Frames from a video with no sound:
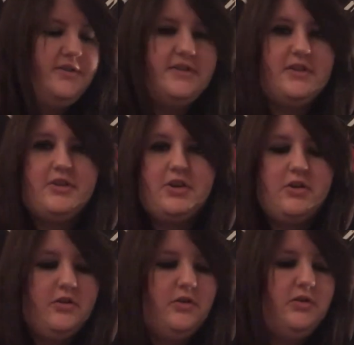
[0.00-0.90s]
to
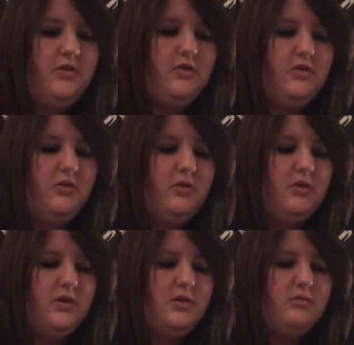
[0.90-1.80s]
show you
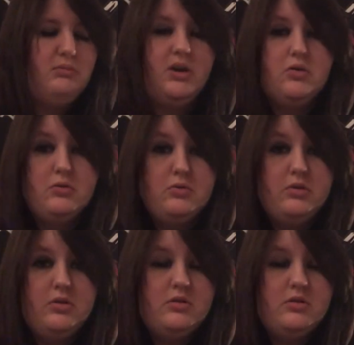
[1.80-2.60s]
my haul,